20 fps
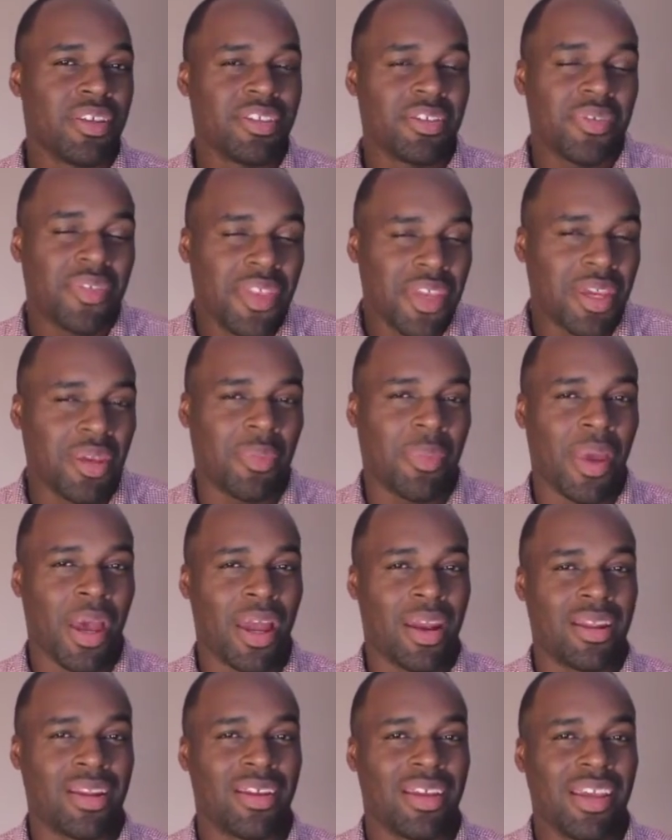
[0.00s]
So think
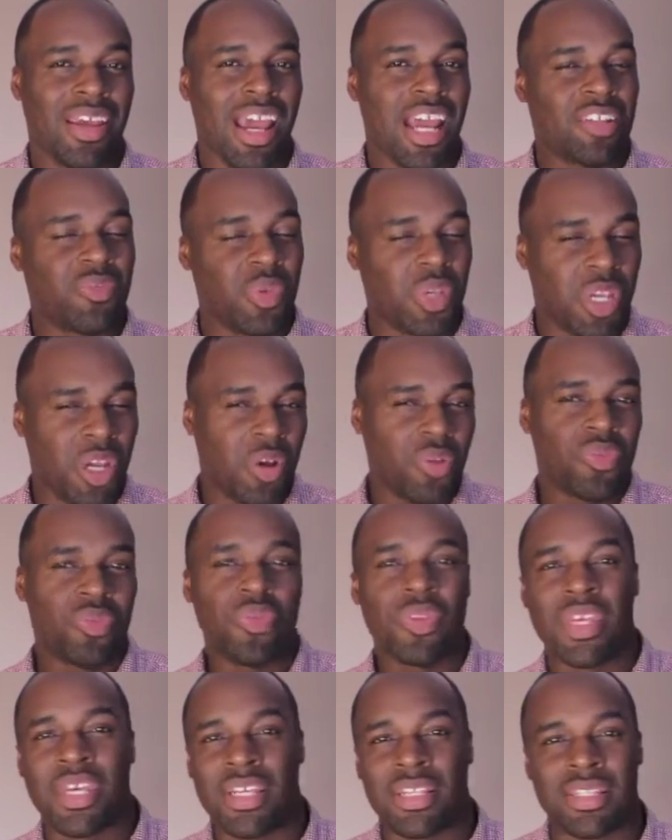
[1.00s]
about it as we go
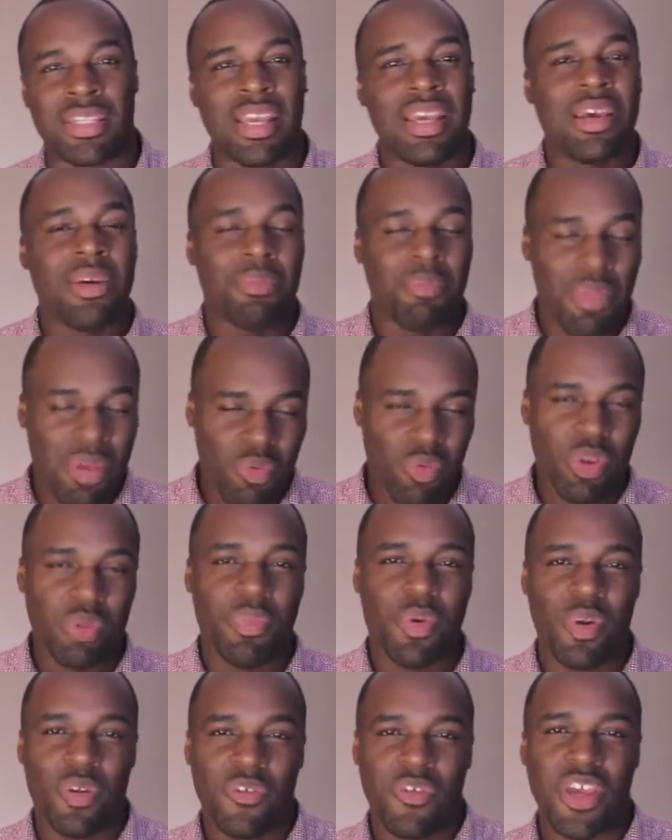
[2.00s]
through this midweek
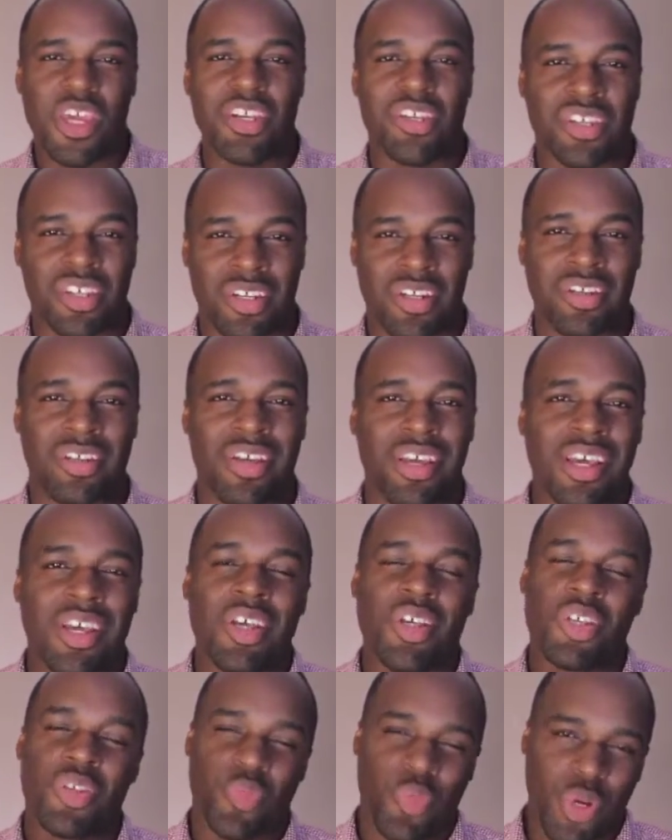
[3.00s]
motivation,
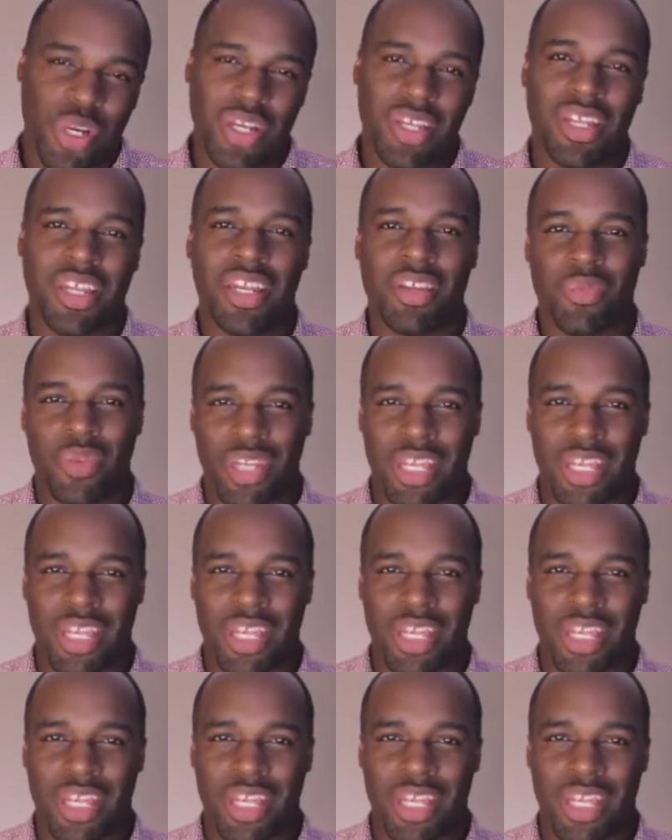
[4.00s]
spring cleaning